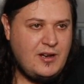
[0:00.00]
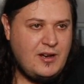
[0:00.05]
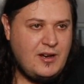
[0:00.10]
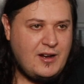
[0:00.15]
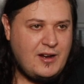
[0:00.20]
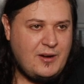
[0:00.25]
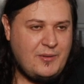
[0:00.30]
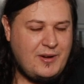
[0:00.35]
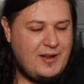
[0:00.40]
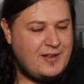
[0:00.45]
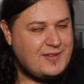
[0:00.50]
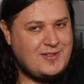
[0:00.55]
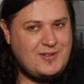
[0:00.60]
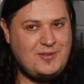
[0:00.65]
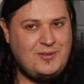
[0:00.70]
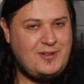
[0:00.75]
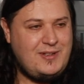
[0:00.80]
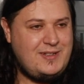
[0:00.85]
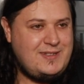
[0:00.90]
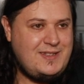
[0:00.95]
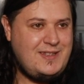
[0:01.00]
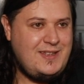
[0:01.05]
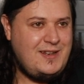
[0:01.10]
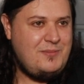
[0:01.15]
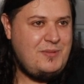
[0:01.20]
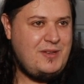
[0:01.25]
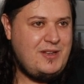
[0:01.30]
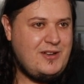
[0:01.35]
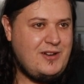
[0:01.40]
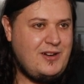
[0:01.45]
I don't know what else to call it. It's going
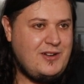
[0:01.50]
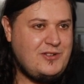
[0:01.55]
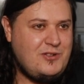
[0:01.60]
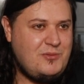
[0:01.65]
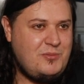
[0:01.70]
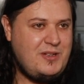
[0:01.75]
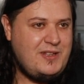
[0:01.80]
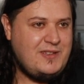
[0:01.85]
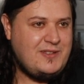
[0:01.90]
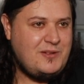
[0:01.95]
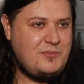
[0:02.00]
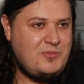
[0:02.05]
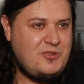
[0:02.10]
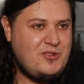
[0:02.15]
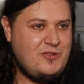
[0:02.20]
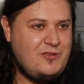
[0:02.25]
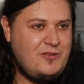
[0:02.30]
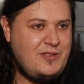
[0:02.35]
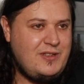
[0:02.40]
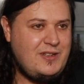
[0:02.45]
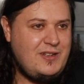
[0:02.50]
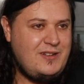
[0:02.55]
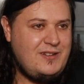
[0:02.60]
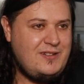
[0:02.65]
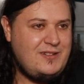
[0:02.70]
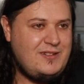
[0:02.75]
to be a kaiju because I'm sure that...